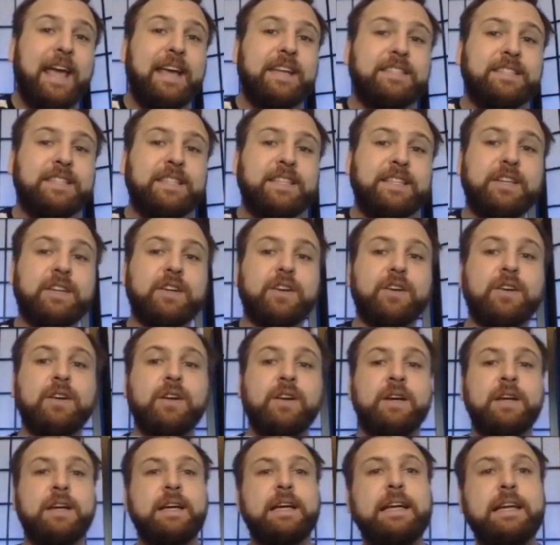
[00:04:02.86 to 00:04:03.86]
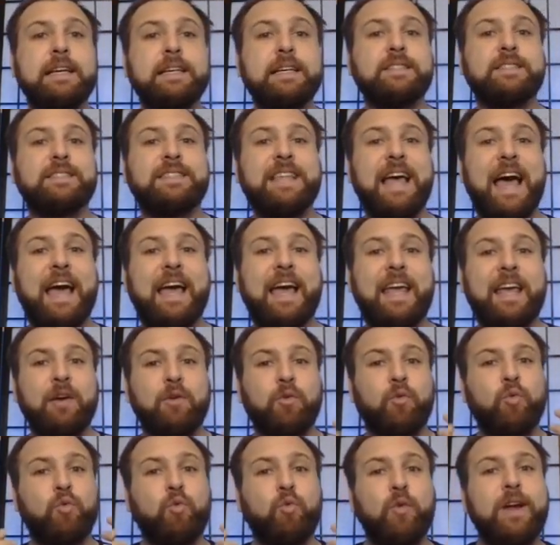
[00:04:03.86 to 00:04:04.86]
tier, is that it
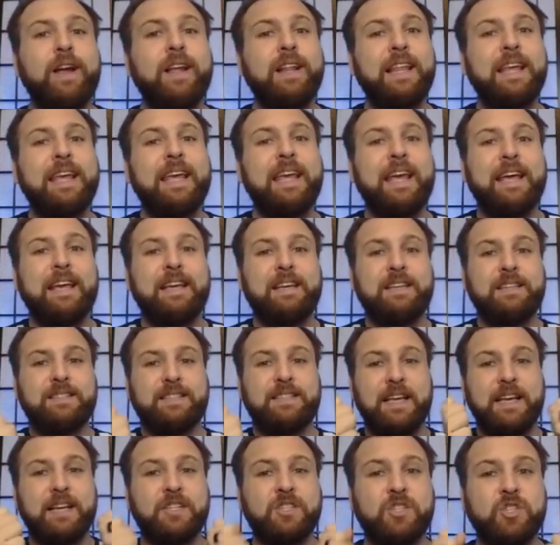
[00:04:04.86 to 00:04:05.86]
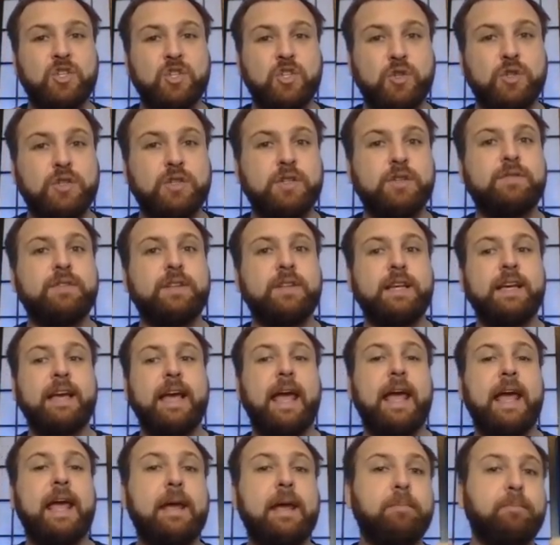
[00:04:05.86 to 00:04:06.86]
really is exclusively
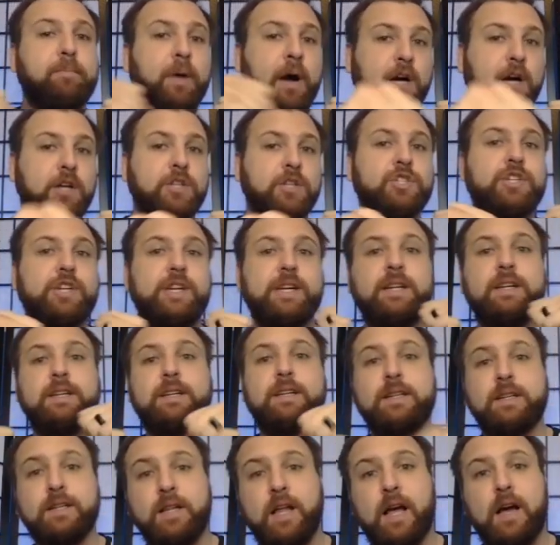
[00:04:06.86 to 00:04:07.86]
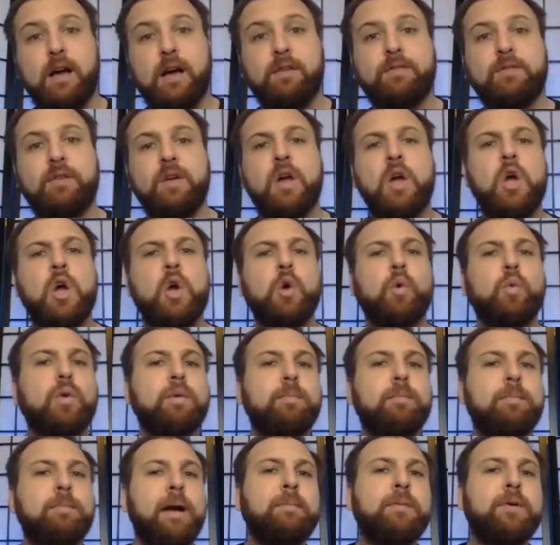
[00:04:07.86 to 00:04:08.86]
a punching glove.
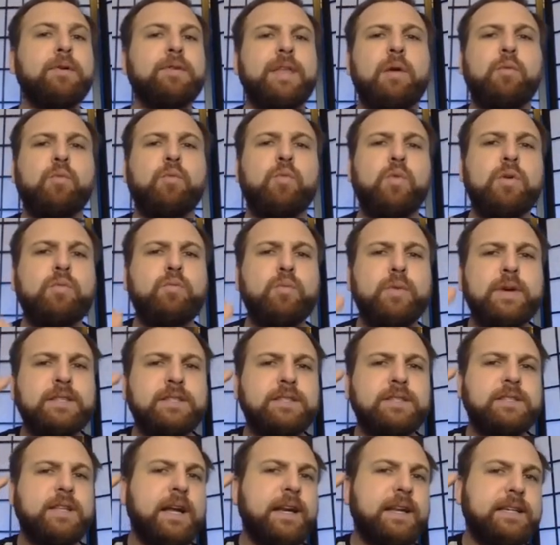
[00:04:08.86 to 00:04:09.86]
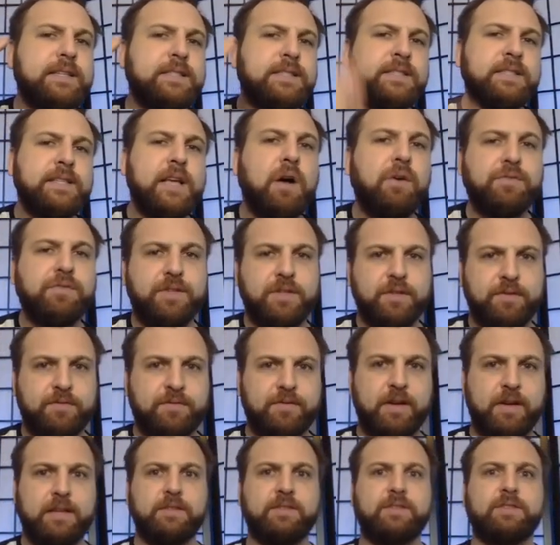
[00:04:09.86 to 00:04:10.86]
Remember that when we study self
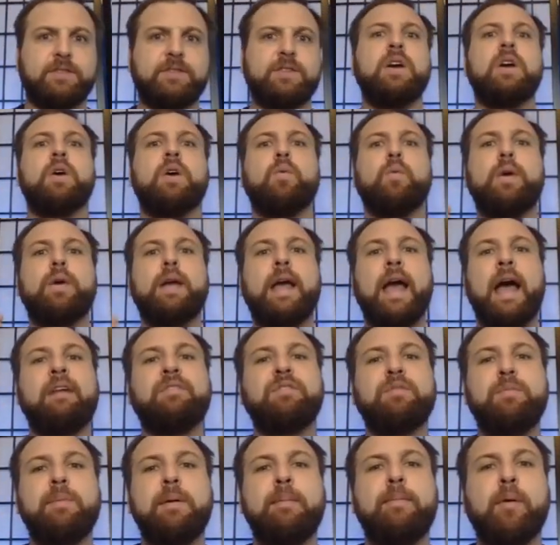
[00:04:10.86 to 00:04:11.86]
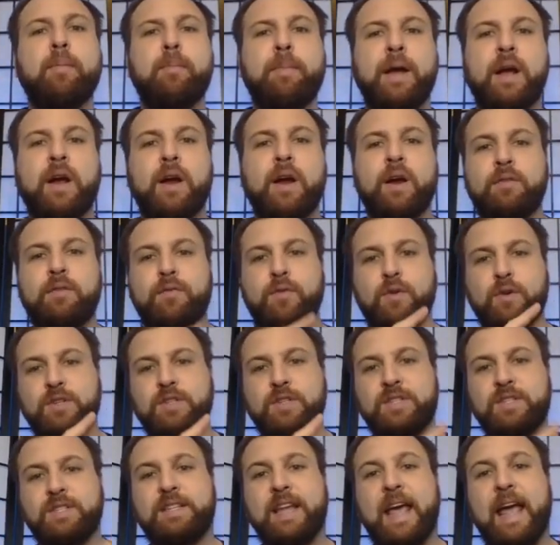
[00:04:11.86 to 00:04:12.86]
defense, we have to be prepared for
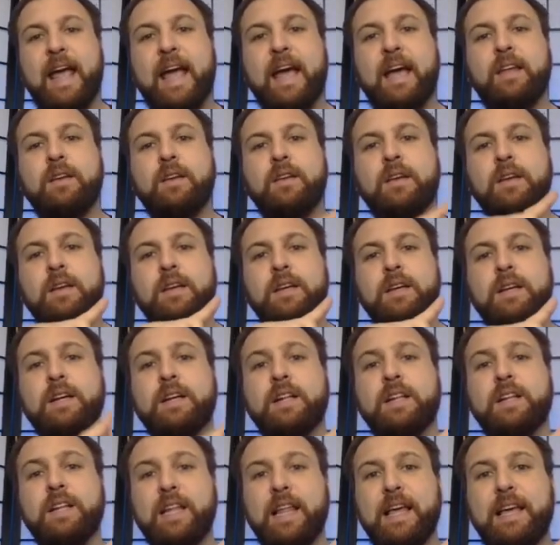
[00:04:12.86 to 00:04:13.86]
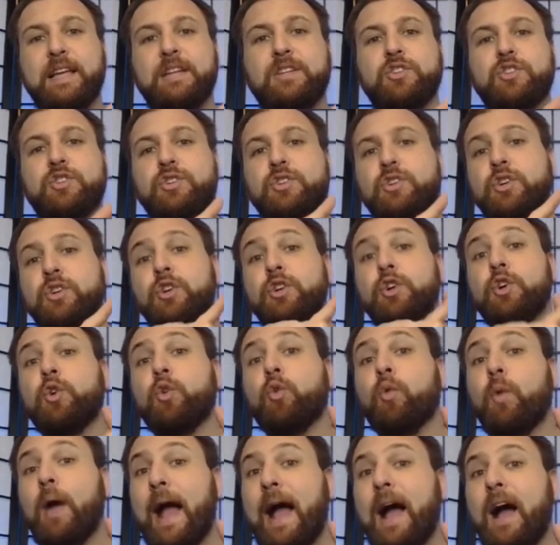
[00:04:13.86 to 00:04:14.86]
stand, clinch,
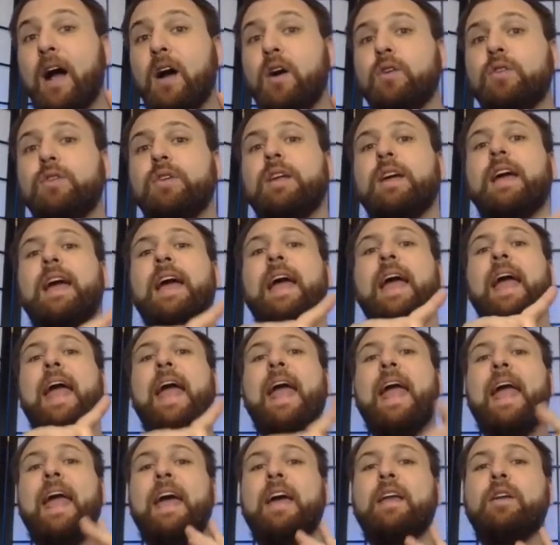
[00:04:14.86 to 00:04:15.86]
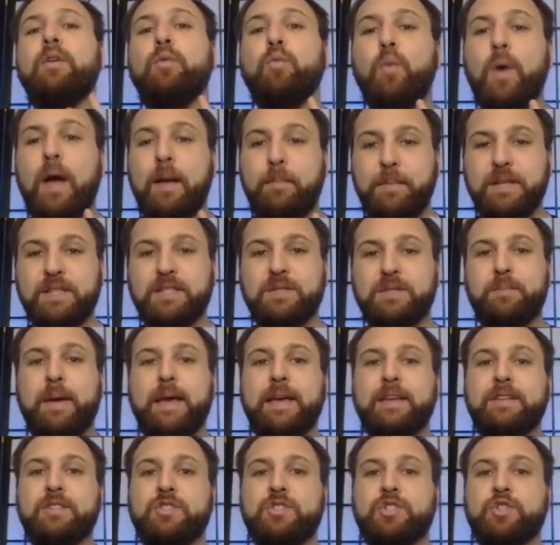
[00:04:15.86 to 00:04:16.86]
ground, and weapons
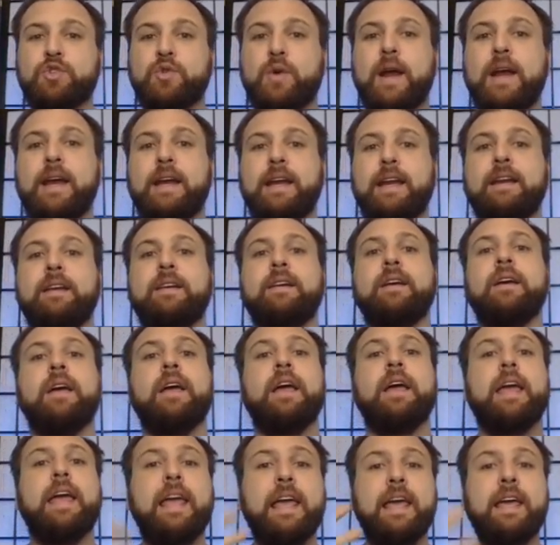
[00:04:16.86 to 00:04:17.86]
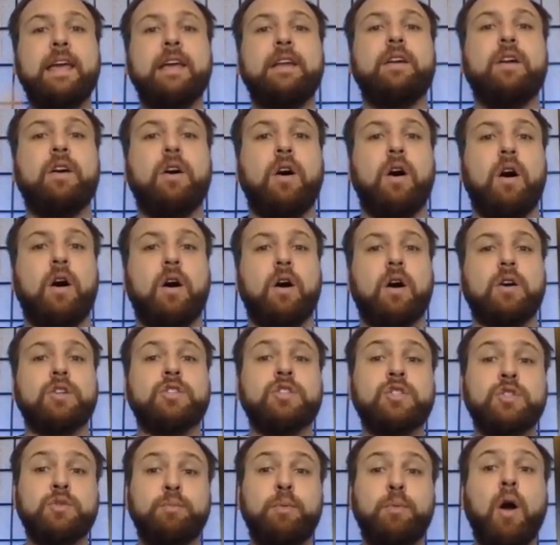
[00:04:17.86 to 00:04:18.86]
based training in our
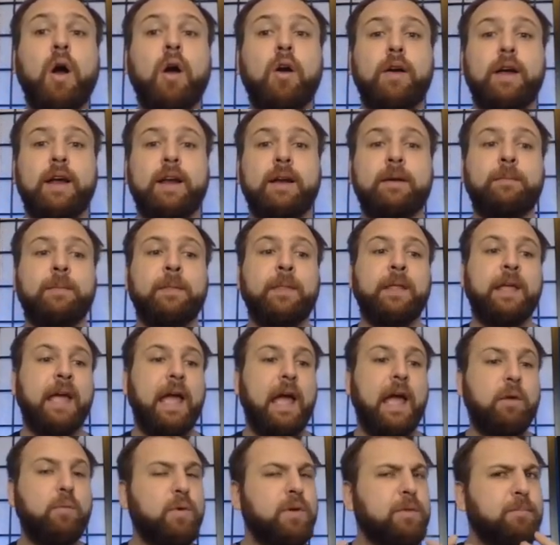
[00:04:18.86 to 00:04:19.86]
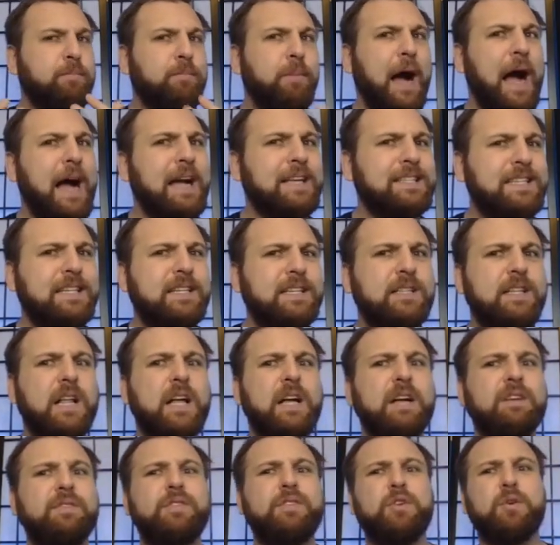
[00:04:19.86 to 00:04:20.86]
sparring. And with boxing
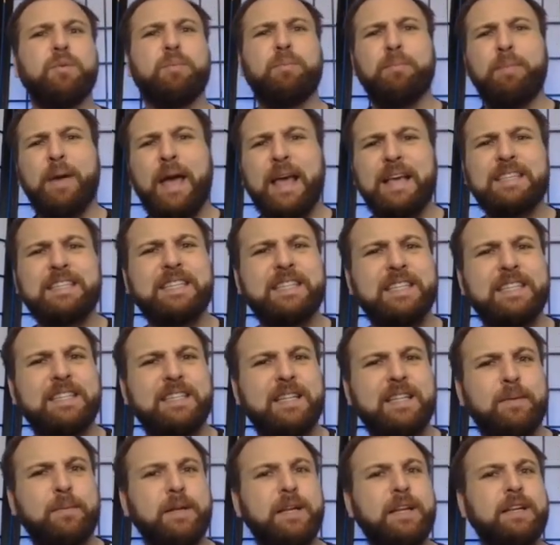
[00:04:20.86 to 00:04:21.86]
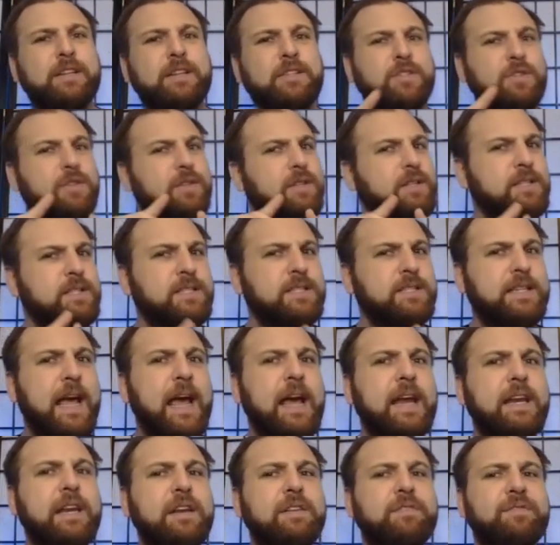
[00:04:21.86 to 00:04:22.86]
glove, you're basically limited to the
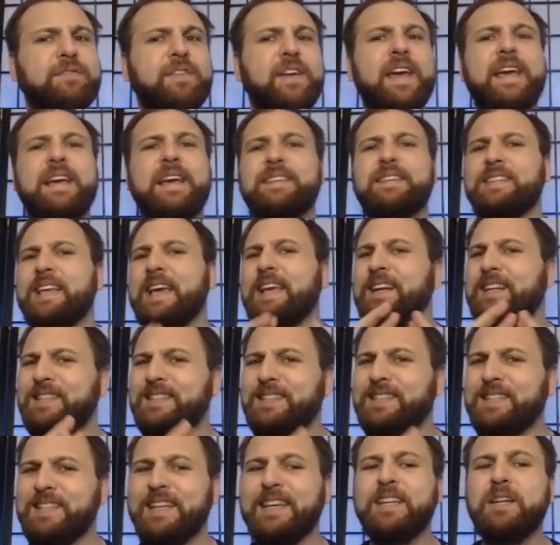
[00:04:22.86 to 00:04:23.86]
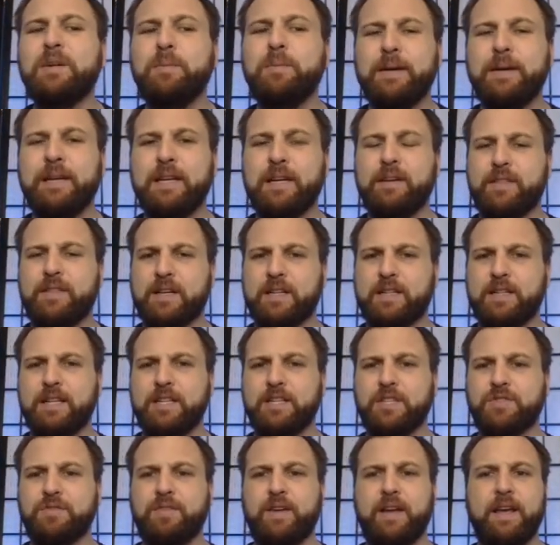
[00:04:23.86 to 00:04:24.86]
standing phase and a little bit of the
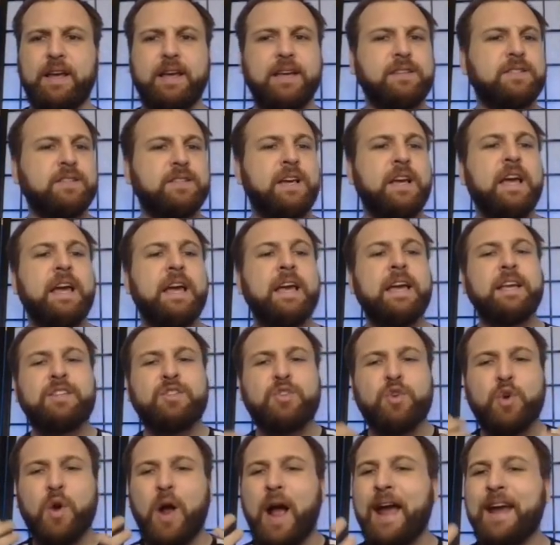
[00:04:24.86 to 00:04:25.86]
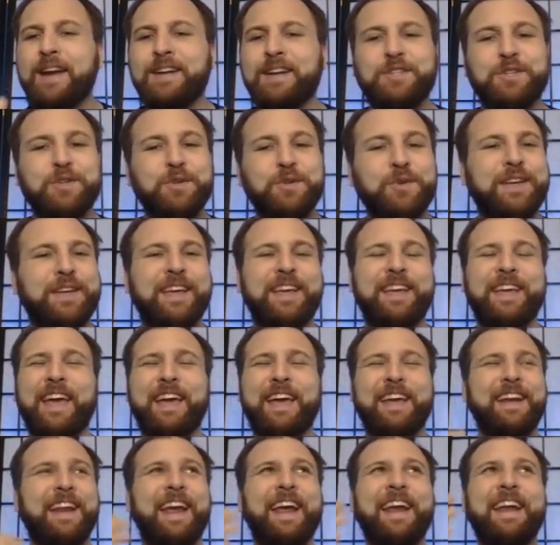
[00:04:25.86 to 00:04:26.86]
clinch phase. Trying to
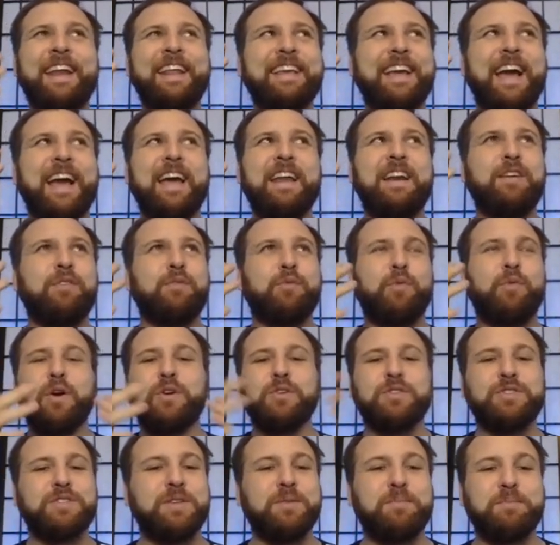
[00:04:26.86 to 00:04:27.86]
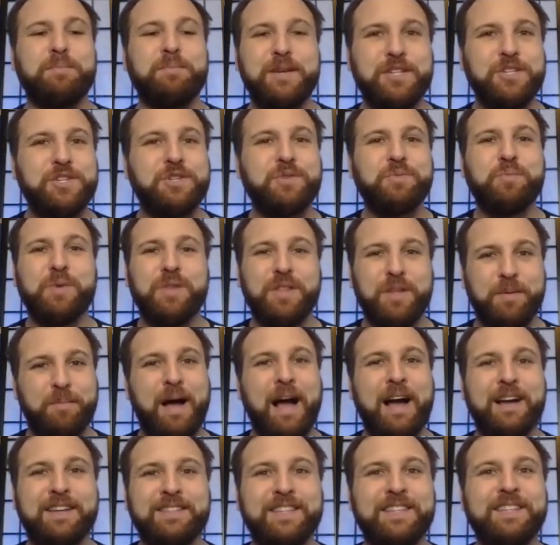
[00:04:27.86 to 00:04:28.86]
get any kind of real submission with a
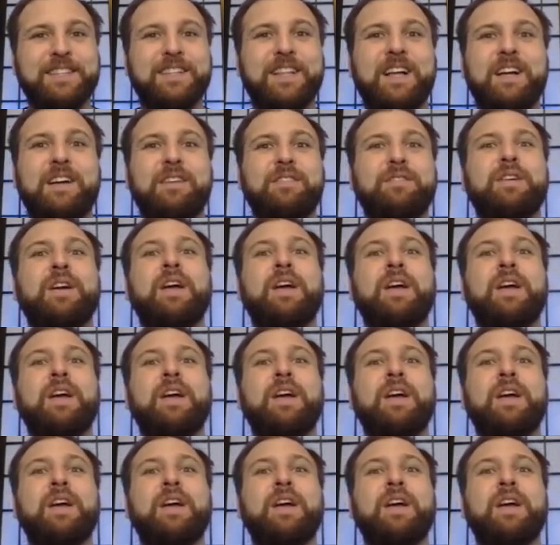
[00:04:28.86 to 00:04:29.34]
boxing glove